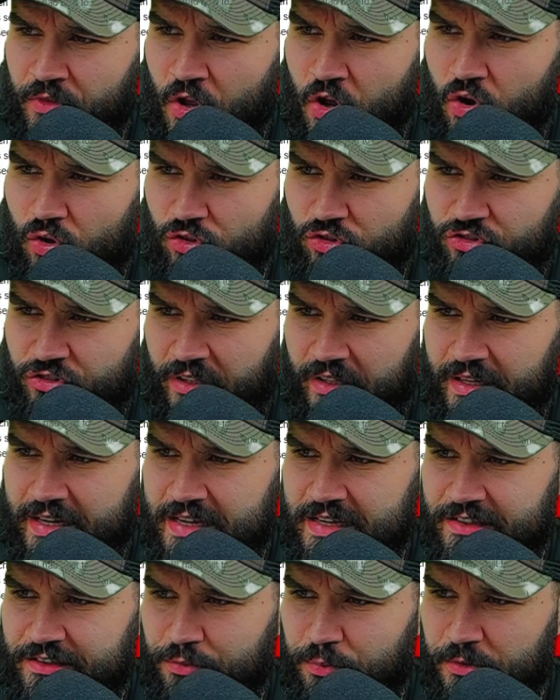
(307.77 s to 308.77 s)

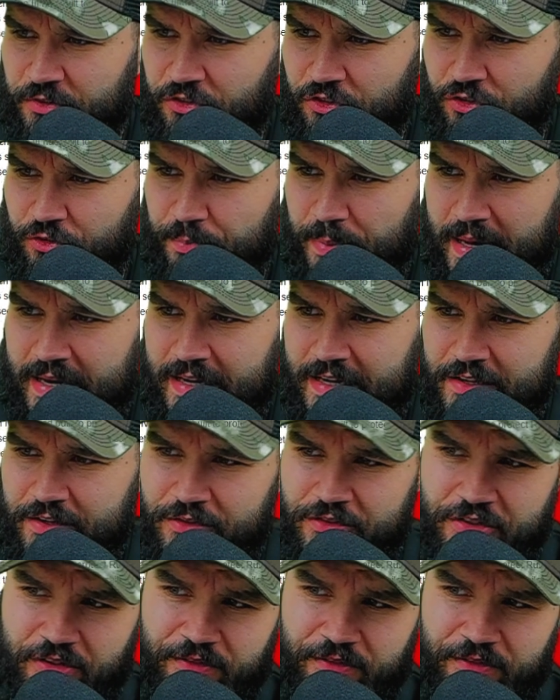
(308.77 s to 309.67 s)
Hostilities were suspended until